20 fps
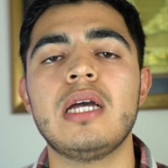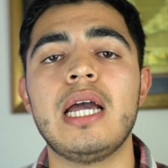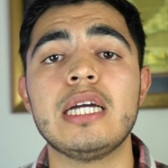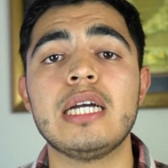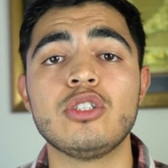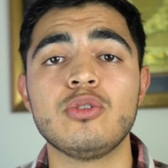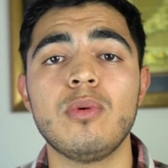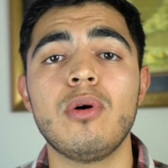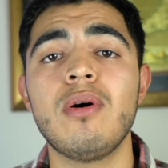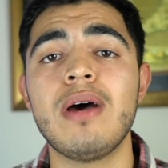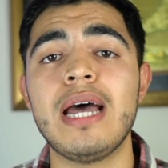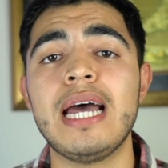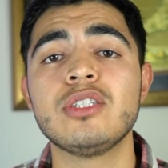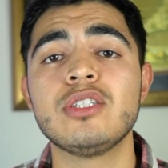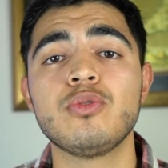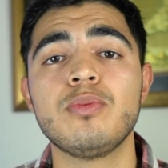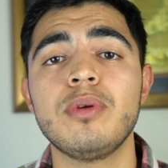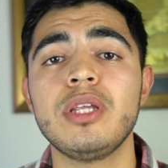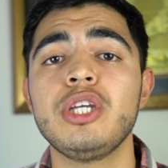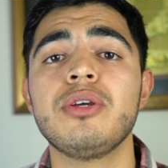as well
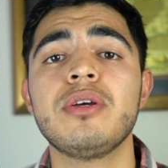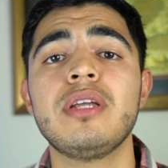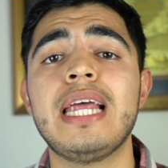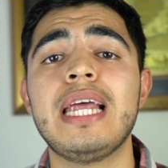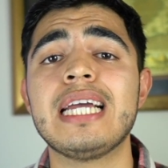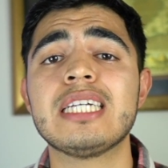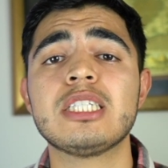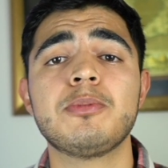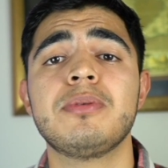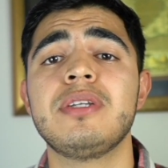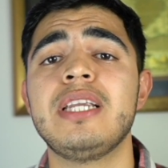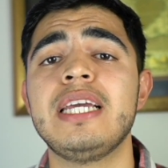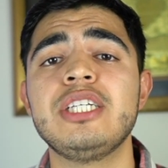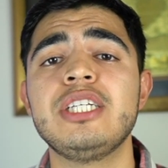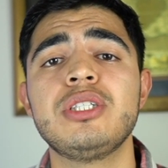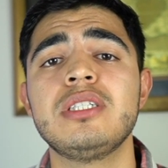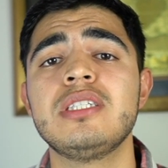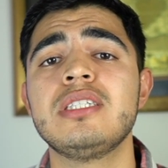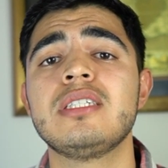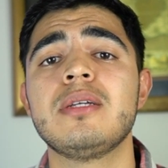as really good
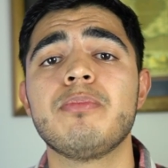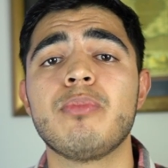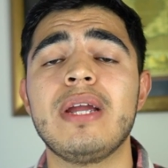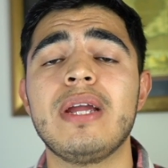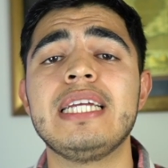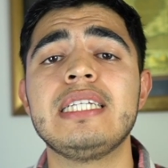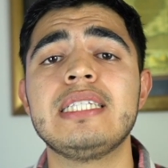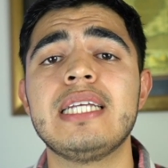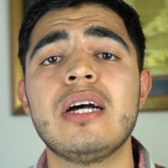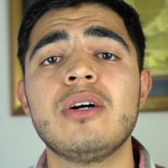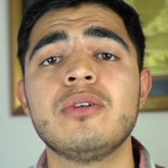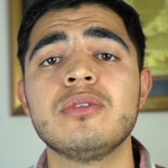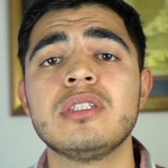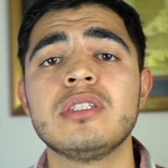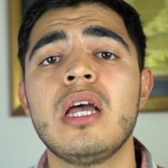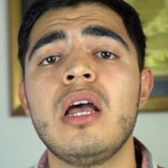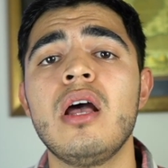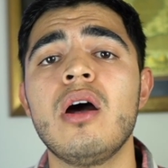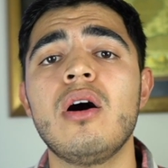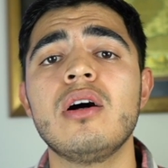explanations and breakdowns